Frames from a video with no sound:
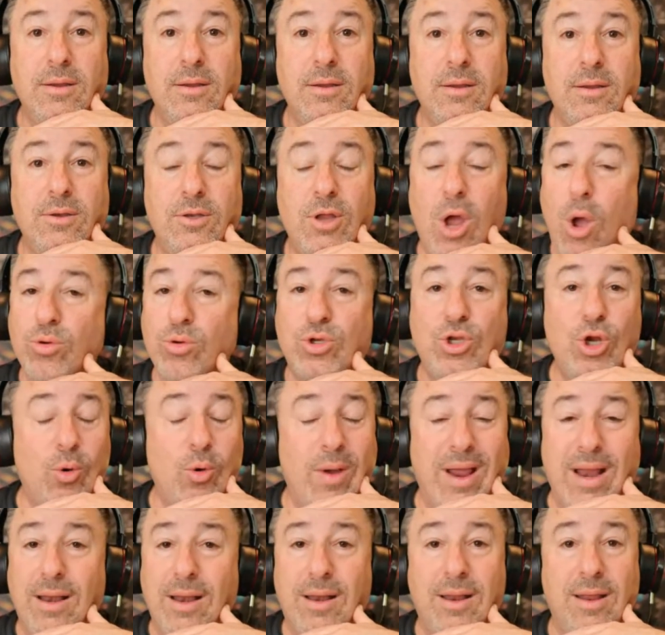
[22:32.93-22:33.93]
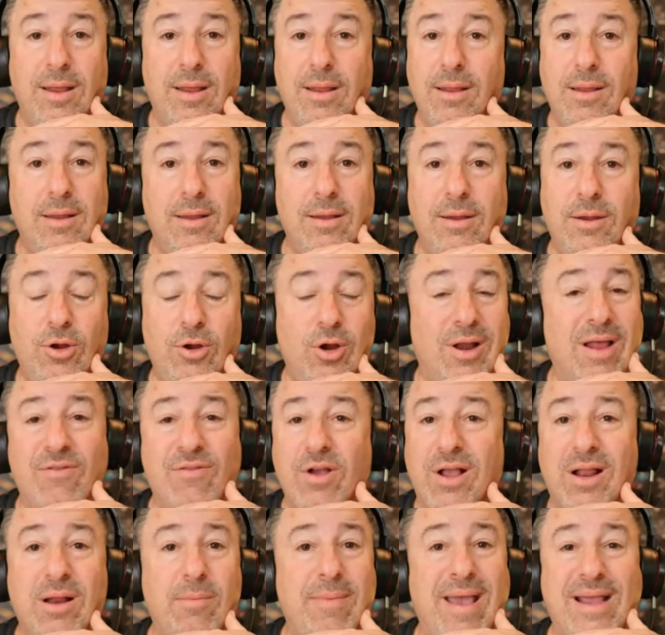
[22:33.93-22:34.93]
Don't do it. You're never going
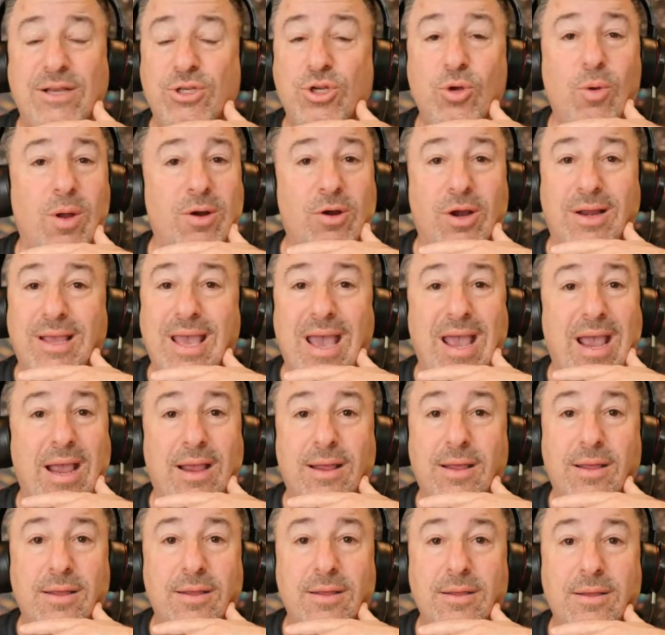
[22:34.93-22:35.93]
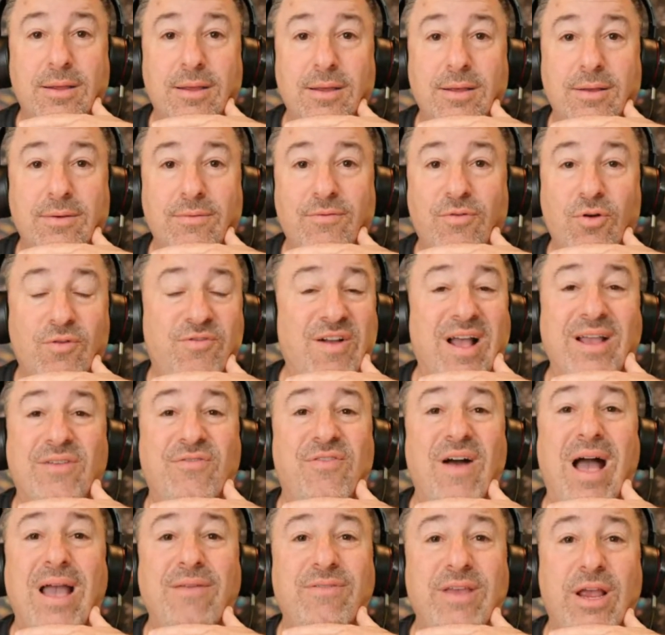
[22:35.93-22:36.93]
to make 200K for like
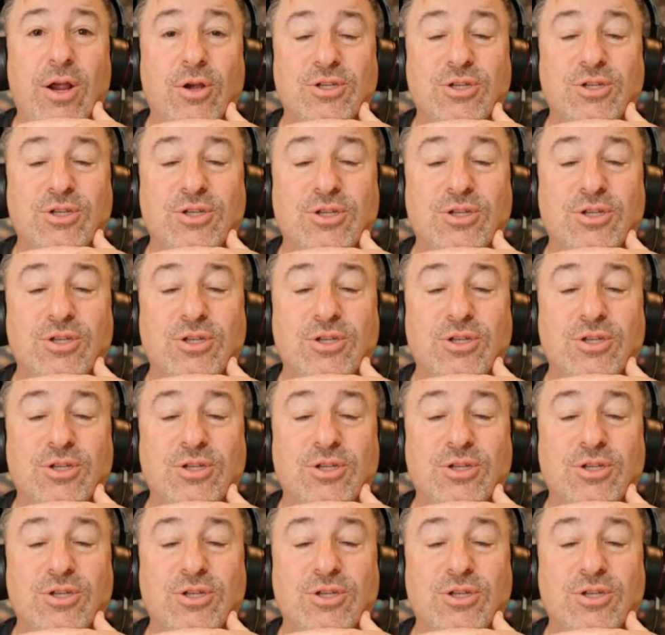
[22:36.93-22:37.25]
five years.